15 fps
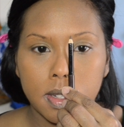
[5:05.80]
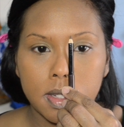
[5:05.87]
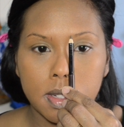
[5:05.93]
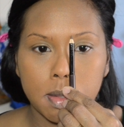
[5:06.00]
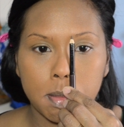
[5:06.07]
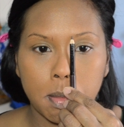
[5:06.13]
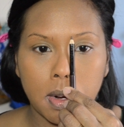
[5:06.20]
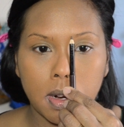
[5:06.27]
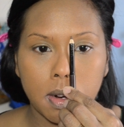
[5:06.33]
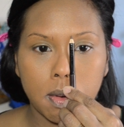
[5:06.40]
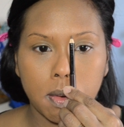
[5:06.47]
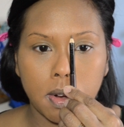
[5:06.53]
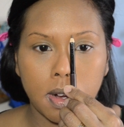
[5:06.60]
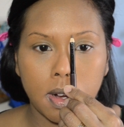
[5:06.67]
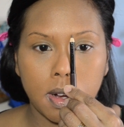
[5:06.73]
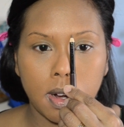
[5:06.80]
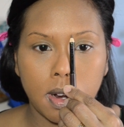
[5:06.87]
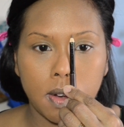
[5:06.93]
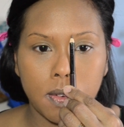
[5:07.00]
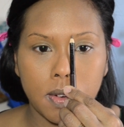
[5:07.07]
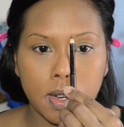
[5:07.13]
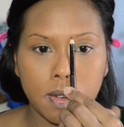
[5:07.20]
to mark where
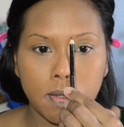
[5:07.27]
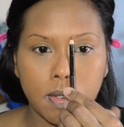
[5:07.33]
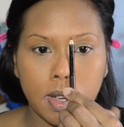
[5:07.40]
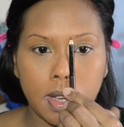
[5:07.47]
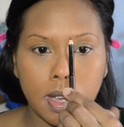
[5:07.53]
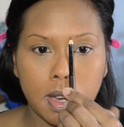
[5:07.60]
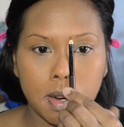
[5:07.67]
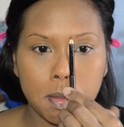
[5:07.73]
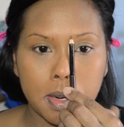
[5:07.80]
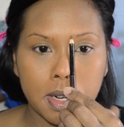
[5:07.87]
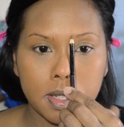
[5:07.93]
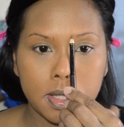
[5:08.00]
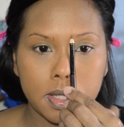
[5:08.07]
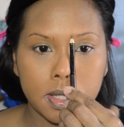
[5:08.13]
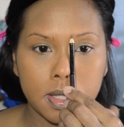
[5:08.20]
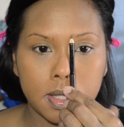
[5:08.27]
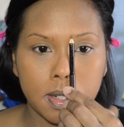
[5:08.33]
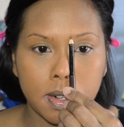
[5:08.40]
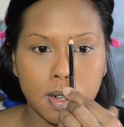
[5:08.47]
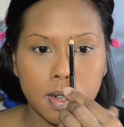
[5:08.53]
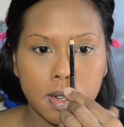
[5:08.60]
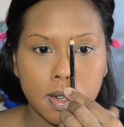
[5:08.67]
I want my eyebrows to
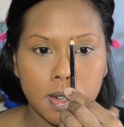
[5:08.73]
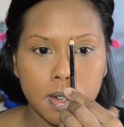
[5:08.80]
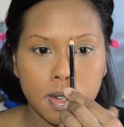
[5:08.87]
start.